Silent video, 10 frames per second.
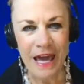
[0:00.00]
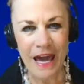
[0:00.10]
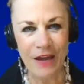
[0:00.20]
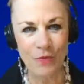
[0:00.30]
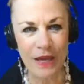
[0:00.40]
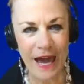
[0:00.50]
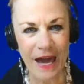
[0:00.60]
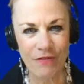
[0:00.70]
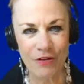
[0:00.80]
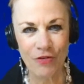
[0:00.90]
and we
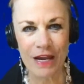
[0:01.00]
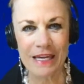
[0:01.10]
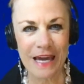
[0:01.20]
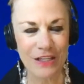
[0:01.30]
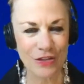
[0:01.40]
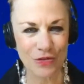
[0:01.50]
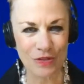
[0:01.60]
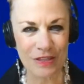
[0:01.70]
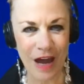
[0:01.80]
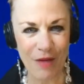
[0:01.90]
have a great guest
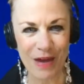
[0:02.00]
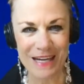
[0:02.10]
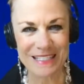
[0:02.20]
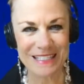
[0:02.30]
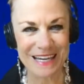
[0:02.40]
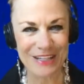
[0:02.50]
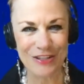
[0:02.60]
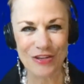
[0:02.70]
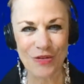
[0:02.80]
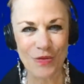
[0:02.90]
who's not backstage,
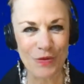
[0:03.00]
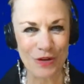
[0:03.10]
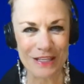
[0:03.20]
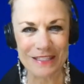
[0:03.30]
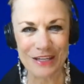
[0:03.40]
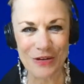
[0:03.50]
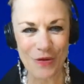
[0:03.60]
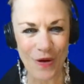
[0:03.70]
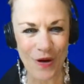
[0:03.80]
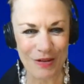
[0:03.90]
so we will continue
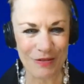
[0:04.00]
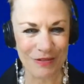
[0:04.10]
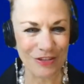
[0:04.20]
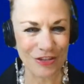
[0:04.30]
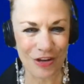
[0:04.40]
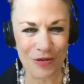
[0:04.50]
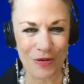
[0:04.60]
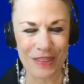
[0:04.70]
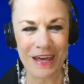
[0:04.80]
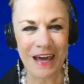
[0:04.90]
on the show
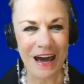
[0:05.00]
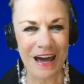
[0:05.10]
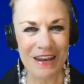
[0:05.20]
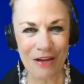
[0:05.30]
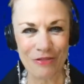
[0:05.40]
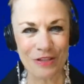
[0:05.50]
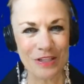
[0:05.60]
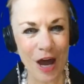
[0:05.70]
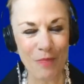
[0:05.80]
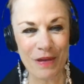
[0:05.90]
with another
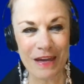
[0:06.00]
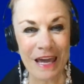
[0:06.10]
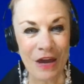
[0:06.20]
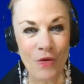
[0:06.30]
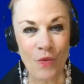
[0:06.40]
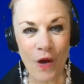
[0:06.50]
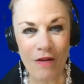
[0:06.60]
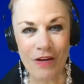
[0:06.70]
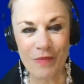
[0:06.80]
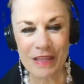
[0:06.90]
topic.
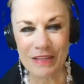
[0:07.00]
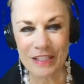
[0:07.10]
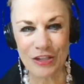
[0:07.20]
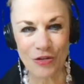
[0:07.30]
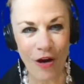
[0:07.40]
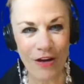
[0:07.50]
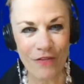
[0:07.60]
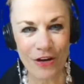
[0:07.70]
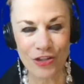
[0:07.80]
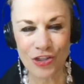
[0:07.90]
Welcoming the star of
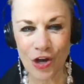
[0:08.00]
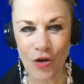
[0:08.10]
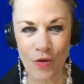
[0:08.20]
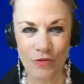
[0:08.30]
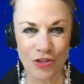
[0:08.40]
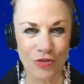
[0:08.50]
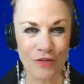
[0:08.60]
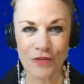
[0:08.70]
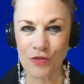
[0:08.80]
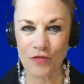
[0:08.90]
our show. I'm sure
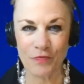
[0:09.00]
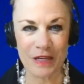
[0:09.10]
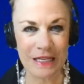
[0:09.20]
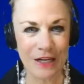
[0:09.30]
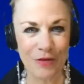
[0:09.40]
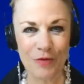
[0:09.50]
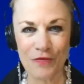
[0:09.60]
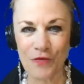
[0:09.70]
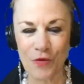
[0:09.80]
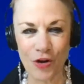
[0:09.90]
if you have been here
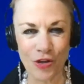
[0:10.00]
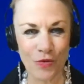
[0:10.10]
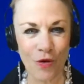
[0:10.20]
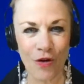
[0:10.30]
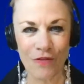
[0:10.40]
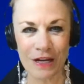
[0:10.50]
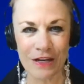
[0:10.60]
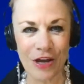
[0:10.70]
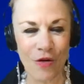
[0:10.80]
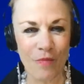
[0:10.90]
before, you already
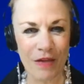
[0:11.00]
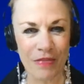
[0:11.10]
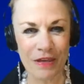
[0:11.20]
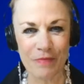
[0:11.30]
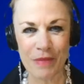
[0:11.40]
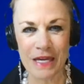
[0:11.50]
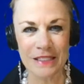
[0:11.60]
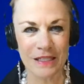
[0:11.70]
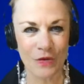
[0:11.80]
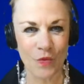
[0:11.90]
know about the
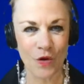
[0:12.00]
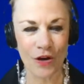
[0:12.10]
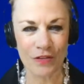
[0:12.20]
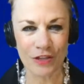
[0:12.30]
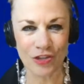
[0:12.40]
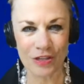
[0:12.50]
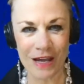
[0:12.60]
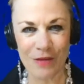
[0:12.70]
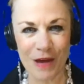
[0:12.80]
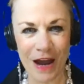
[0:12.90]
amazing work that
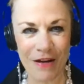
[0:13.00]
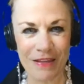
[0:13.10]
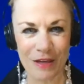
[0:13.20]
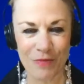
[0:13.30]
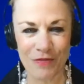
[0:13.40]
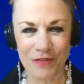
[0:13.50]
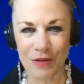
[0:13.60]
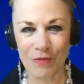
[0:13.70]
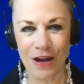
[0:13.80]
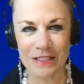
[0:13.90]
JENETTA and the
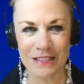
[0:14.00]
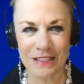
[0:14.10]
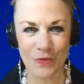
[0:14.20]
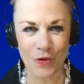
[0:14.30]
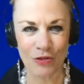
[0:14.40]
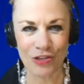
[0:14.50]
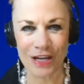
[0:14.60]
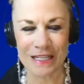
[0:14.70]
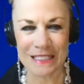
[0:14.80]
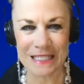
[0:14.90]
Epiphany Process and World
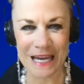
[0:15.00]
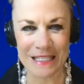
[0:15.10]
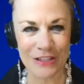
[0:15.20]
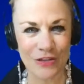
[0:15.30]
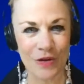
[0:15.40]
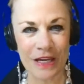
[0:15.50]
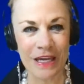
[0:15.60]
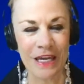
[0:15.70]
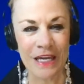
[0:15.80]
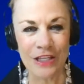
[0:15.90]
Jenny's Day is doing
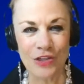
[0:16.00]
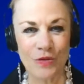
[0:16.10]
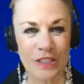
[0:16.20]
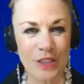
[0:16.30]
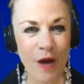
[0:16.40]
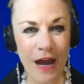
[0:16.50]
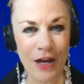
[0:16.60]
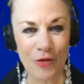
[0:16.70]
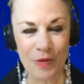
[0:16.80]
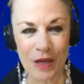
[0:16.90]
to
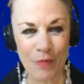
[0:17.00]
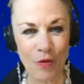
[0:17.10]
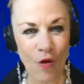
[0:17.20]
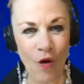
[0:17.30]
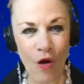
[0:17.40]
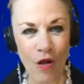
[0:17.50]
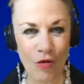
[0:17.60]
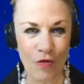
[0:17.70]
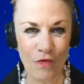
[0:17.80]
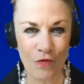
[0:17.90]
inspire people all
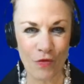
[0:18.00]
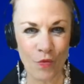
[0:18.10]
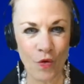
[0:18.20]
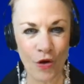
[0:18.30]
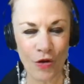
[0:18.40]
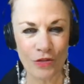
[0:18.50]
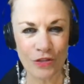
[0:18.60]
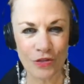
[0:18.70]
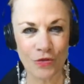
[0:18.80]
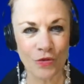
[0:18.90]
over the world
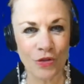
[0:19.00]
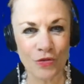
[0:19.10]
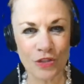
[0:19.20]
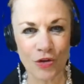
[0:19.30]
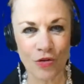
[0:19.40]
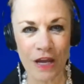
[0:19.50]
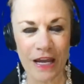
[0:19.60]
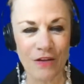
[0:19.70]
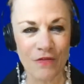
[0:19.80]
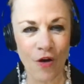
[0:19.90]
to use
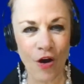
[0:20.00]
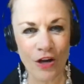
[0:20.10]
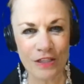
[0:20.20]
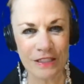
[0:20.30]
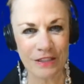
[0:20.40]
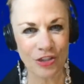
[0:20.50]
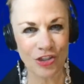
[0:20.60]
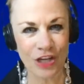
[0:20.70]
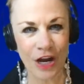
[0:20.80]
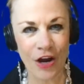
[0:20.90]
creative arts to
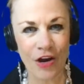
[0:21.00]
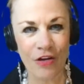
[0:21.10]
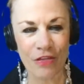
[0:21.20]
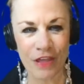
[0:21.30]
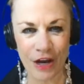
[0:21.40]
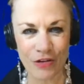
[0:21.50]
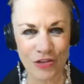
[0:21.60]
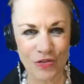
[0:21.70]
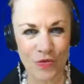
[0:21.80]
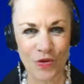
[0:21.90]
share their
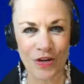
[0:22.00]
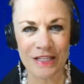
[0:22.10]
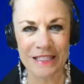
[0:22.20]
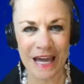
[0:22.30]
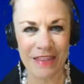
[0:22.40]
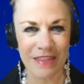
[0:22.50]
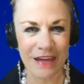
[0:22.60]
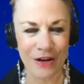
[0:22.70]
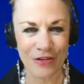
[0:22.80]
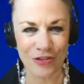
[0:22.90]
stories and
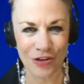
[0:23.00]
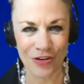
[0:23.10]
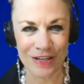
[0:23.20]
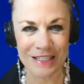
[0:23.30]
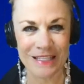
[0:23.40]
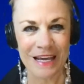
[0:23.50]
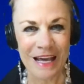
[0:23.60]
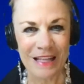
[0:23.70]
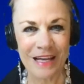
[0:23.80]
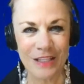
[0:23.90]
their journeys.
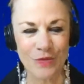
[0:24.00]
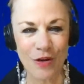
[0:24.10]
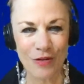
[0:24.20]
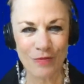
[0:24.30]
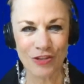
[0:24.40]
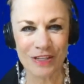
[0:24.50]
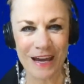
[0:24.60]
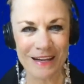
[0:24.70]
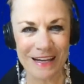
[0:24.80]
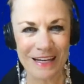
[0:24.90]
Let's welcome
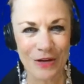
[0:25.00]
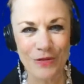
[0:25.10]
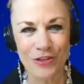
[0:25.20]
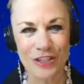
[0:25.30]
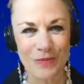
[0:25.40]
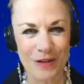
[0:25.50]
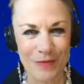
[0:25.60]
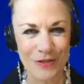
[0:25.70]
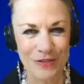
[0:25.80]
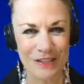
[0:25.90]
JENETTA and hear what she's been
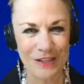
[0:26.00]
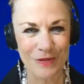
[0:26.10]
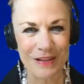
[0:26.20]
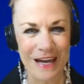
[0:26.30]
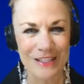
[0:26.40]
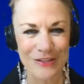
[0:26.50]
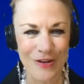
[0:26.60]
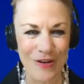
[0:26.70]
up to since we last saw